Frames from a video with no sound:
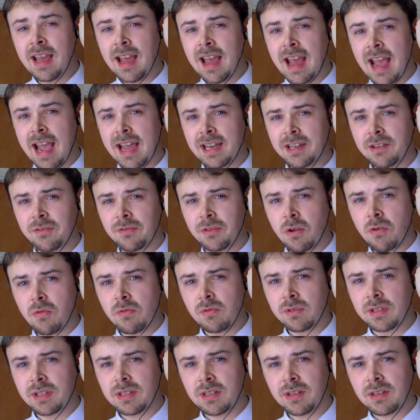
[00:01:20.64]
And of
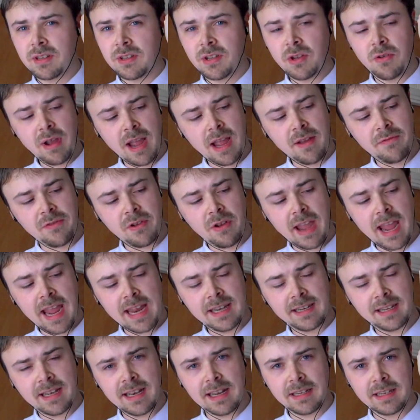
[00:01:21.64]
course, you have your
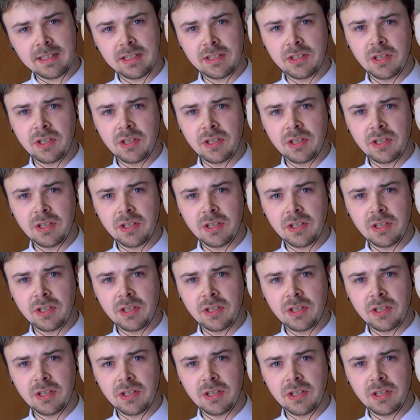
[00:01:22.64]
head connected